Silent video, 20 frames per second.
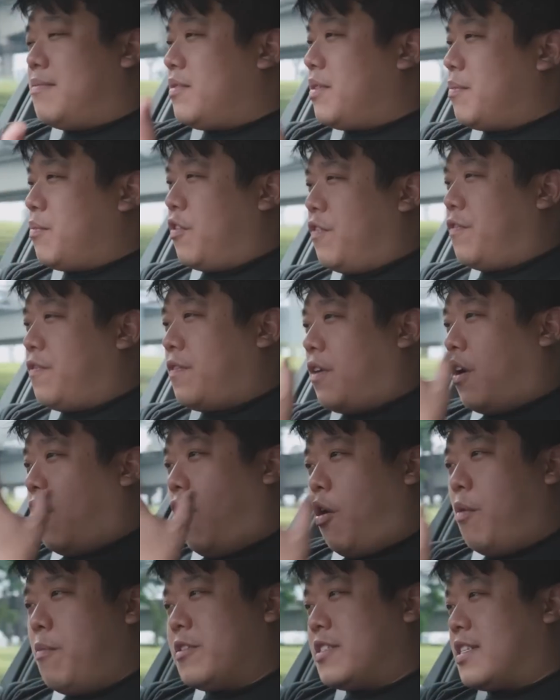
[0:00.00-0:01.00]
both
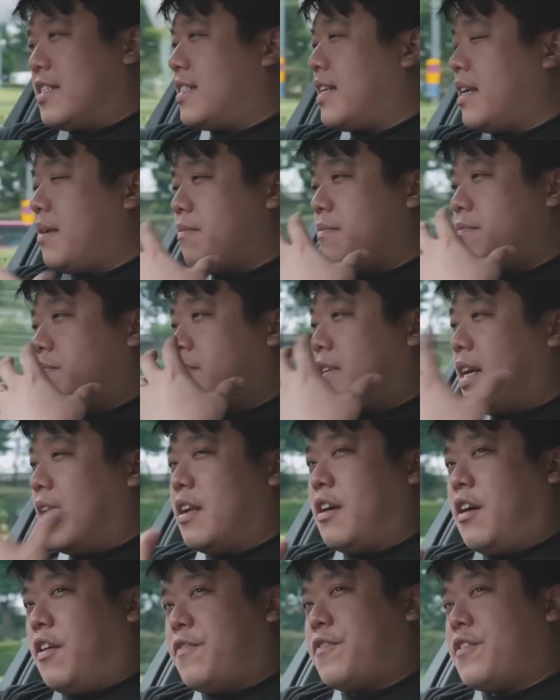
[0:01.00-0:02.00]
almost the same
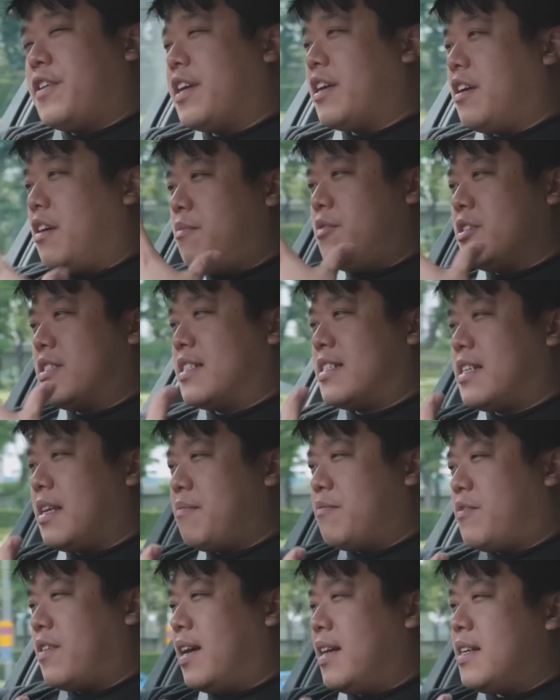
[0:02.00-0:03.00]
kind of offering, almost the
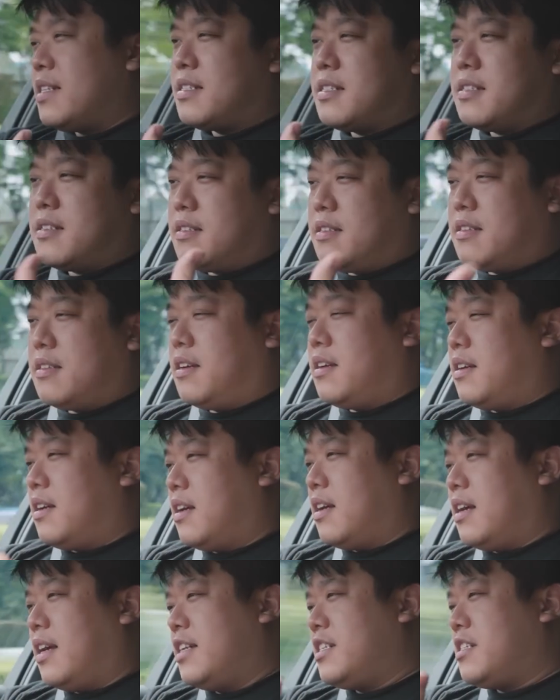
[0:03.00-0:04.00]
same price.
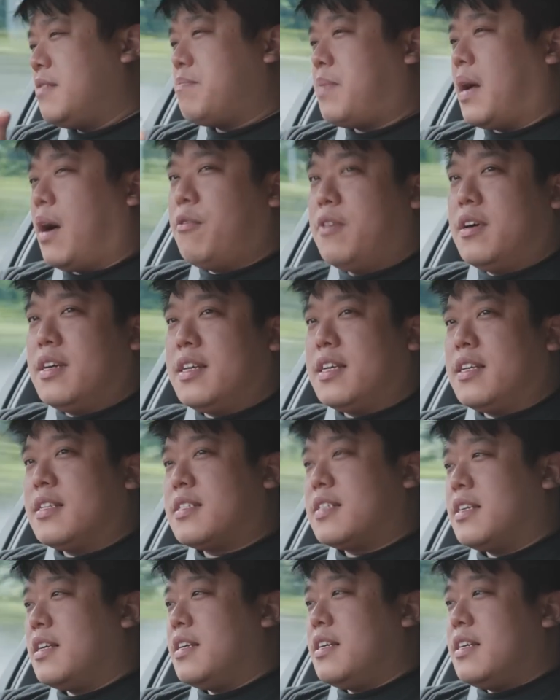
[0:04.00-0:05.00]
Engine power
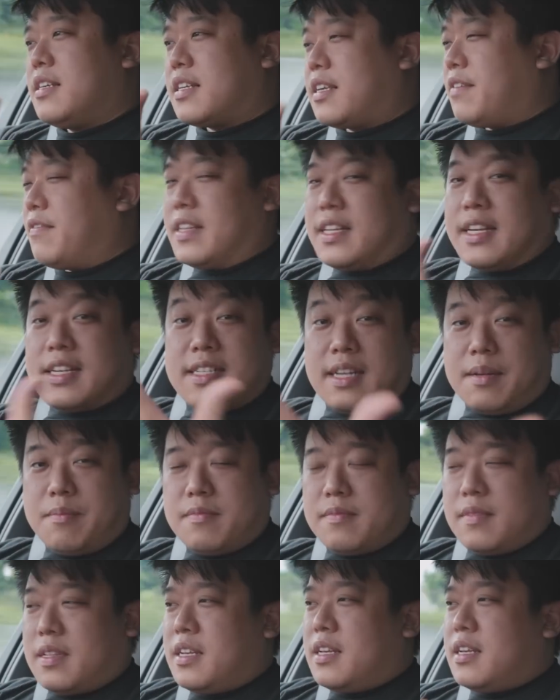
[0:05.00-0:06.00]
is give and take
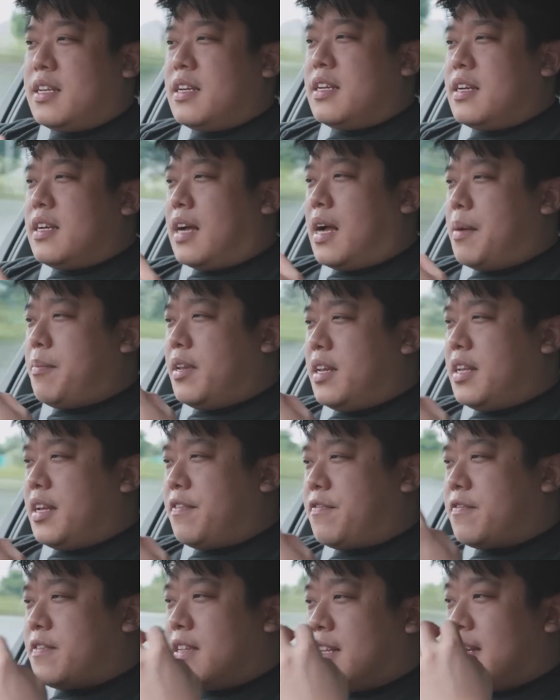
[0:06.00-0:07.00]
some. I
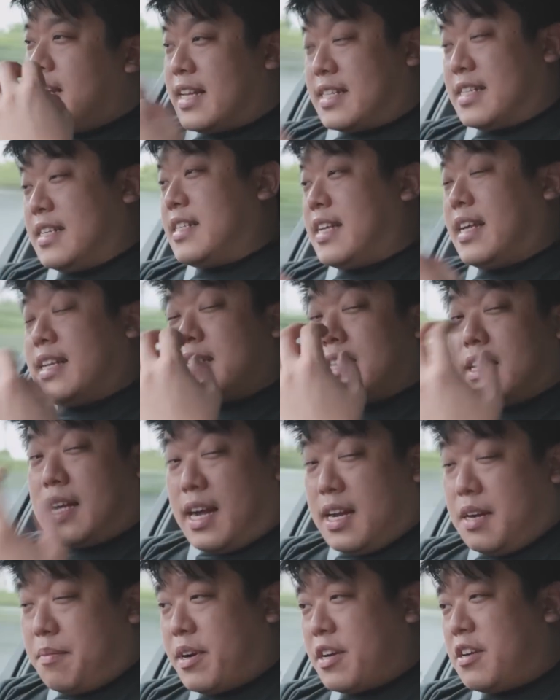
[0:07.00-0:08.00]
believe the Lexus has a
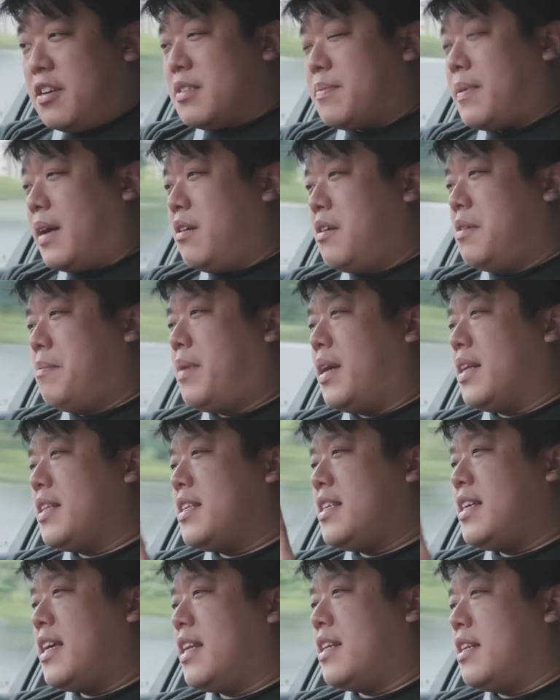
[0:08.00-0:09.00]
higher brake horsepower, but
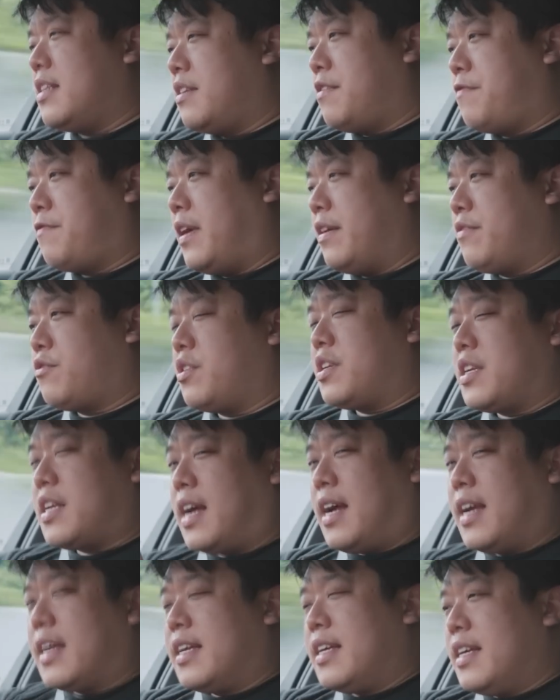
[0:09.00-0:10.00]
yet the
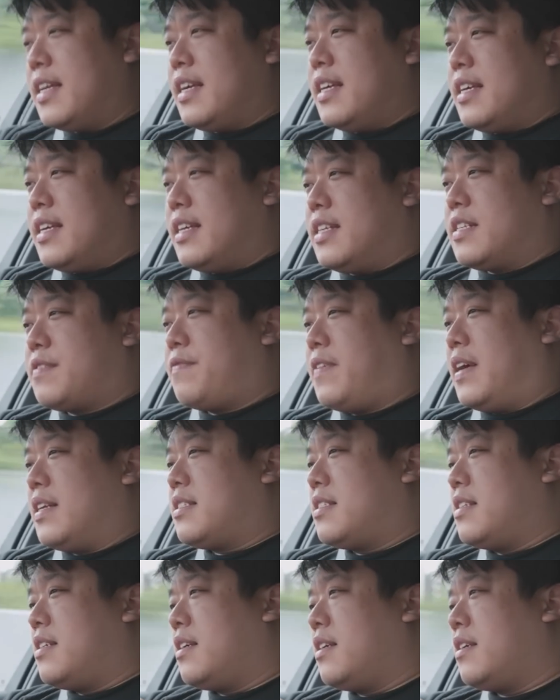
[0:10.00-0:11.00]
520i is
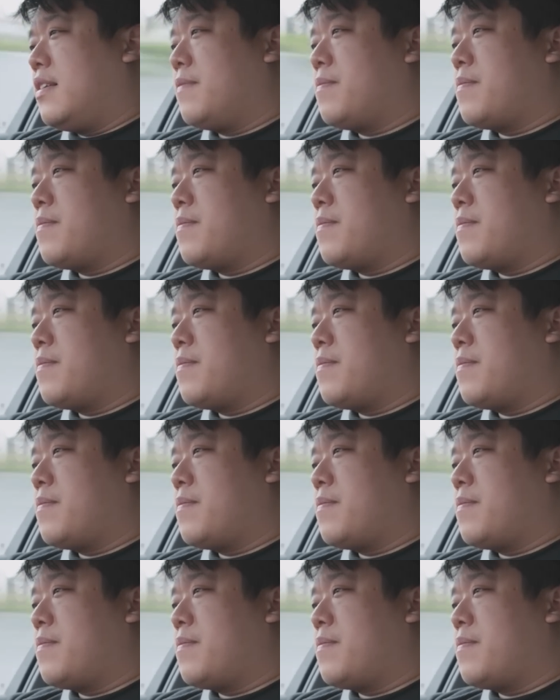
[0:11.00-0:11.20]
faster.